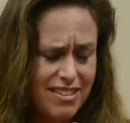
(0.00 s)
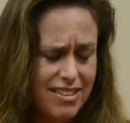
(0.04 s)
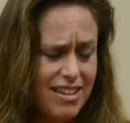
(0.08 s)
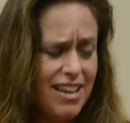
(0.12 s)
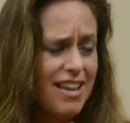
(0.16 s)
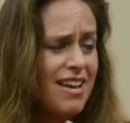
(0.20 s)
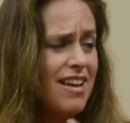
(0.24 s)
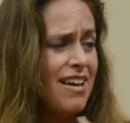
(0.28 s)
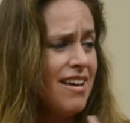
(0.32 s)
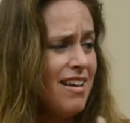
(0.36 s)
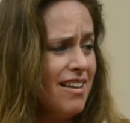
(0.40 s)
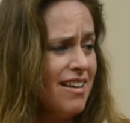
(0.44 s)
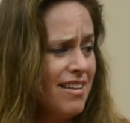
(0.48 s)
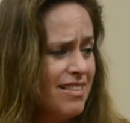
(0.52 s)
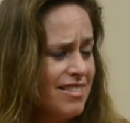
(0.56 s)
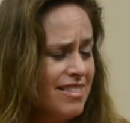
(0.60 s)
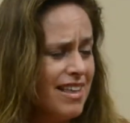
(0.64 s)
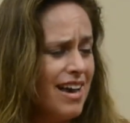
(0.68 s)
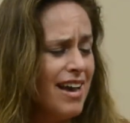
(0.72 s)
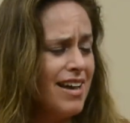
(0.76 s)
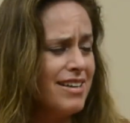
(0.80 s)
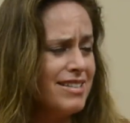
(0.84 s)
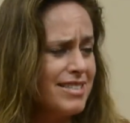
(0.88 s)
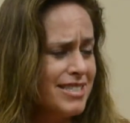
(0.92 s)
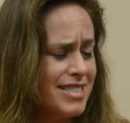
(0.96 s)

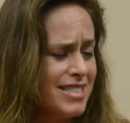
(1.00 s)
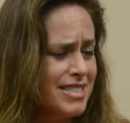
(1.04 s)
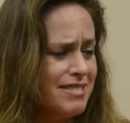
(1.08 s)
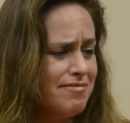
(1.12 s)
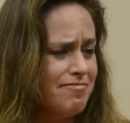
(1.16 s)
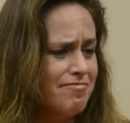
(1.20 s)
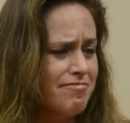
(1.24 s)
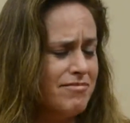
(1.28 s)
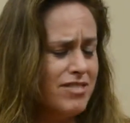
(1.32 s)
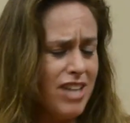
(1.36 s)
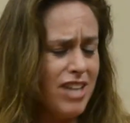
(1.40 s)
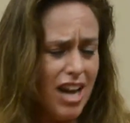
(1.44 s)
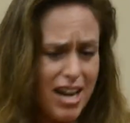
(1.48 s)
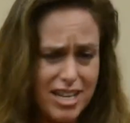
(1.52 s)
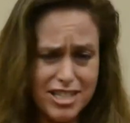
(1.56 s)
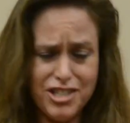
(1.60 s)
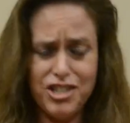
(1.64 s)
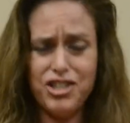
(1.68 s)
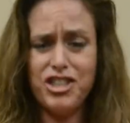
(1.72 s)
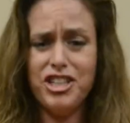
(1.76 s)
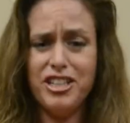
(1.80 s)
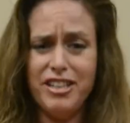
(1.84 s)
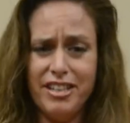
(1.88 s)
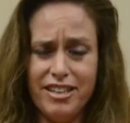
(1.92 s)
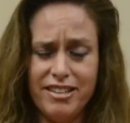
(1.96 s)
That's
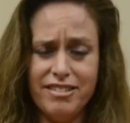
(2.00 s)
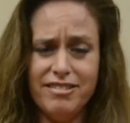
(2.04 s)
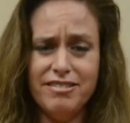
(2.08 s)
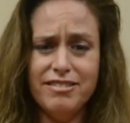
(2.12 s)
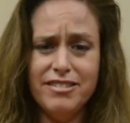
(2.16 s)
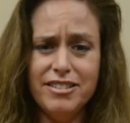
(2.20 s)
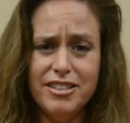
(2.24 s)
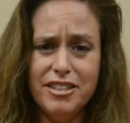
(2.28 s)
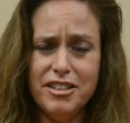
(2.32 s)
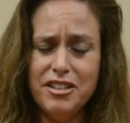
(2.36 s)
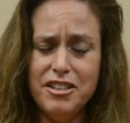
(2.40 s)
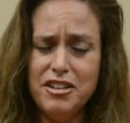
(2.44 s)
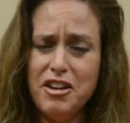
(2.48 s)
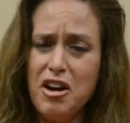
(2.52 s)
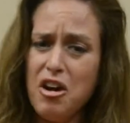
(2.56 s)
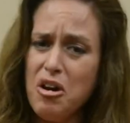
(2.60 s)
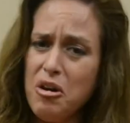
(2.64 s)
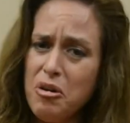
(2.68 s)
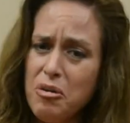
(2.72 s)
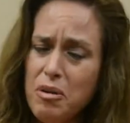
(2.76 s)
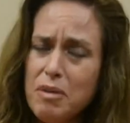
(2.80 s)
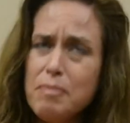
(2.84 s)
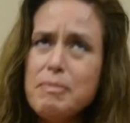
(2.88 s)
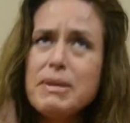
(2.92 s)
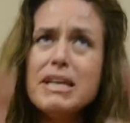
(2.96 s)
touching, you
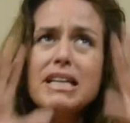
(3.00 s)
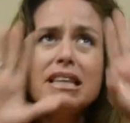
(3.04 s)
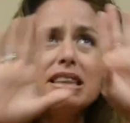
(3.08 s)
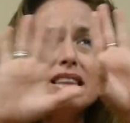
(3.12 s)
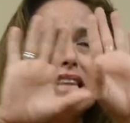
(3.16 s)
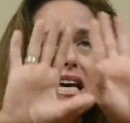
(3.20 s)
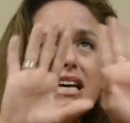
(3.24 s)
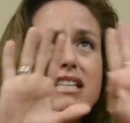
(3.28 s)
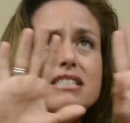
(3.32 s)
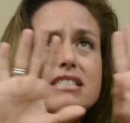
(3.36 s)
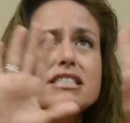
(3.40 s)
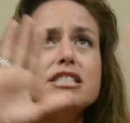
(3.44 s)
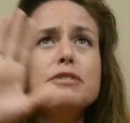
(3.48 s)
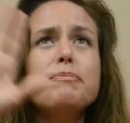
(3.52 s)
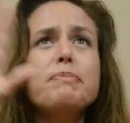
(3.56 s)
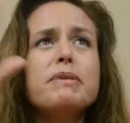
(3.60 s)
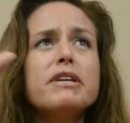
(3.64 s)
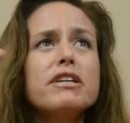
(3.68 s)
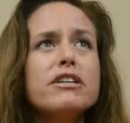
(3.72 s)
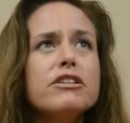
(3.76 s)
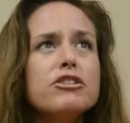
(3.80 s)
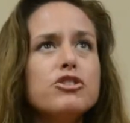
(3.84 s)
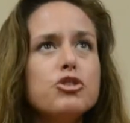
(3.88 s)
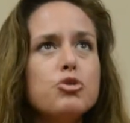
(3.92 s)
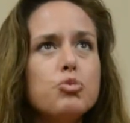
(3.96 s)
know? I mean,
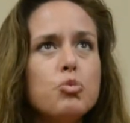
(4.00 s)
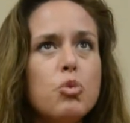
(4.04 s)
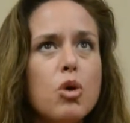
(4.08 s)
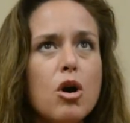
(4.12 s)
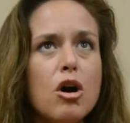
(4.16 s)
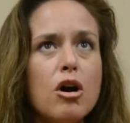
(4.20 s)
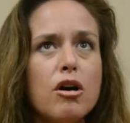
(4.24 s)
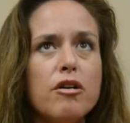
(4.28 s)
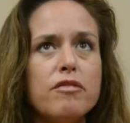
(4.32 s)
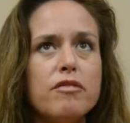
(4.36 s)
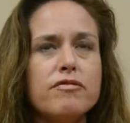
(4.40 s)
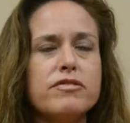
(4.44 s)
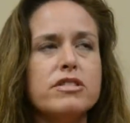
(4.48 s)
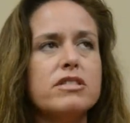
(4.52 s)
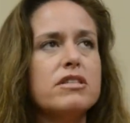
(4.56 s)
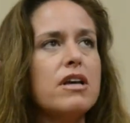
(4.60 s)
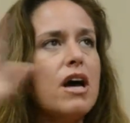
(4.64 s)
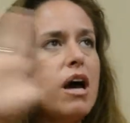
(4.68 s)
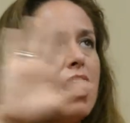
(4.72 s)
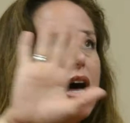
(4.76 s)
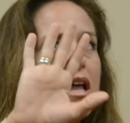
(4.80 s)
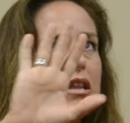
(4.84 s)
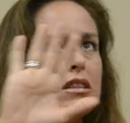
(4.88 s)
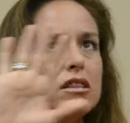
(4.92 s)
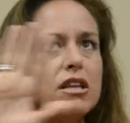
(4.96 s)
lesbian
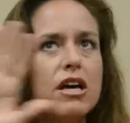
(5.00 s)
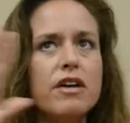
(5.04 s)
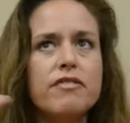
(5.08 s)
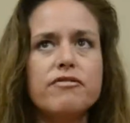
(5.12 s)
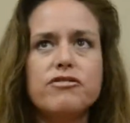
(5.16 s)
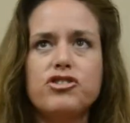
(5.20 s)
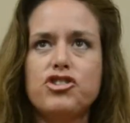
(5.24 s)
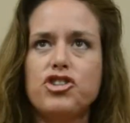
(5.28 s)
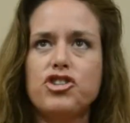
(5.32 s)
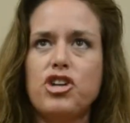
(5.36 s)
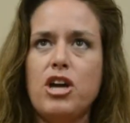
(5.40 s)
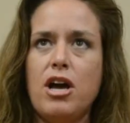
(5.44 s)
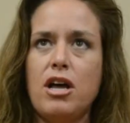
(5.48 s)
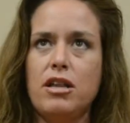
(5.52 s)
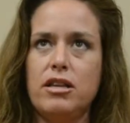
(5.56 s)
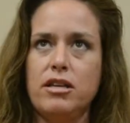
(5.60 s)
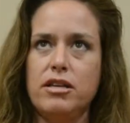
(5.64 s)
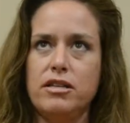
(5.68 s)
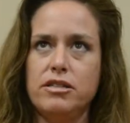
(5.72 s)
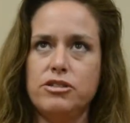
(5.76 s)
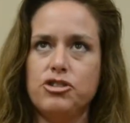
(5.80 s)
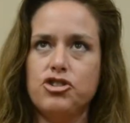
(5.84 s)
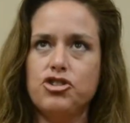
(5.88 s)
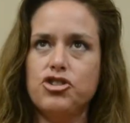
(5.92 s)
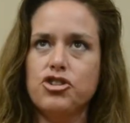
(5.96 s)
dwarfs, a love
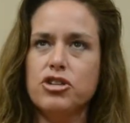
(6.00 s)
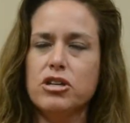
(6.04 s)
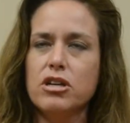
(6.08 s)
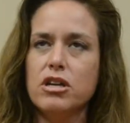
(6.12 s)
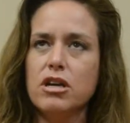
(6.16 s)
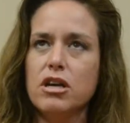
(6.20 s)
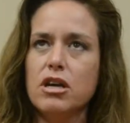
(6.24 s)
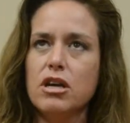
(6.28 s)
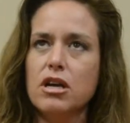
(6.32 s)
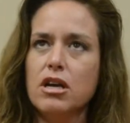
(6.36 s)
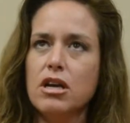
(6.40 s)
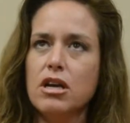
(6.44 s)
challenge.